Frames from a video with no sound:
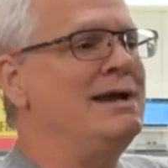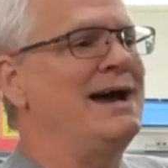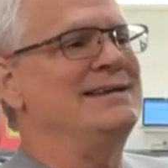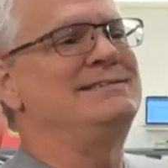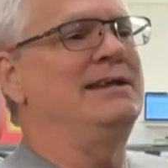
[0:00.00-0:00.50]

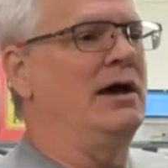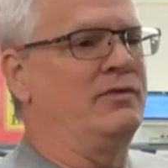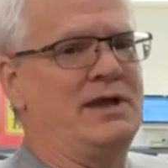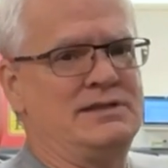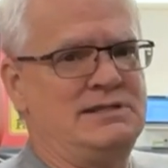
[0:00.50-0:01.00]
I sent
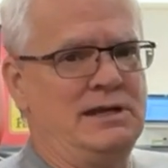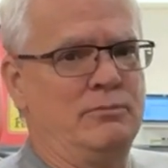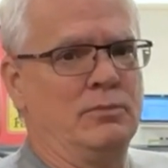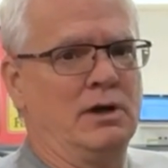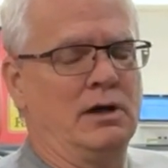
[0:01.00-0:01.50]
out that
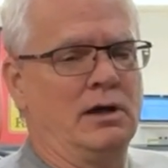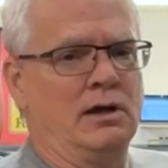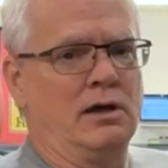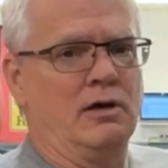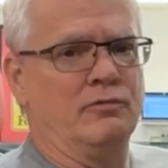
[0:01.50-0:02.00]
team
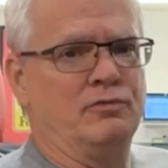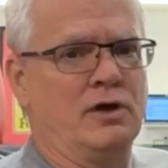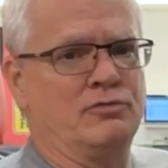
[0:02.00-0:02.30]
of